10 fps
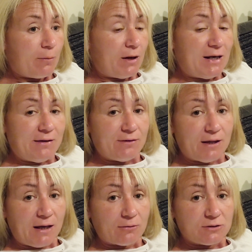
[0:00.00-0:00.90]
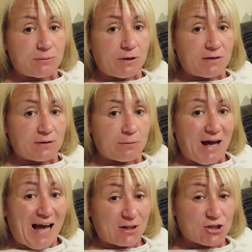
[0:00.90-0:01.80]
by leaving the house, it means I'm
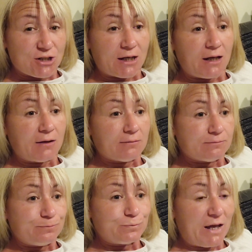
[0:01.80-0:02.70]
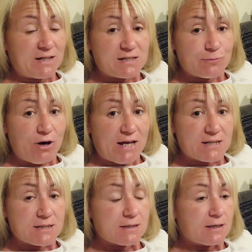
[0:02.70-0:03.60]
actually getting some
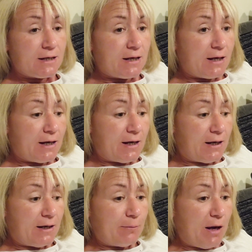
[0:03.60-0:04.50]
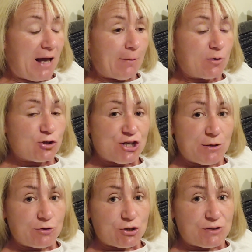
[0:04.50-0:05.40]
rest. Um, I am on
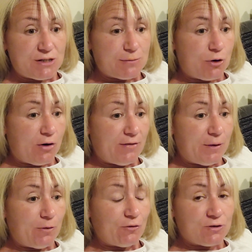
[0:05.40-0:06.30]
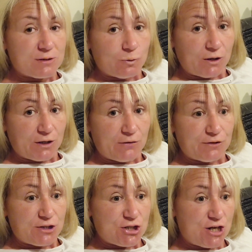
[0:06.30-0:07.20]
sheep duty tomorrow, and then we've got someone looking
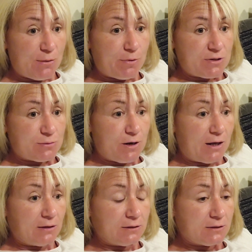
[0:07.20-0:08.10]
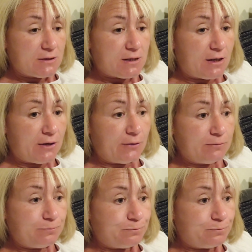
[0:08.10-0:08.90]
after the sheep as well. So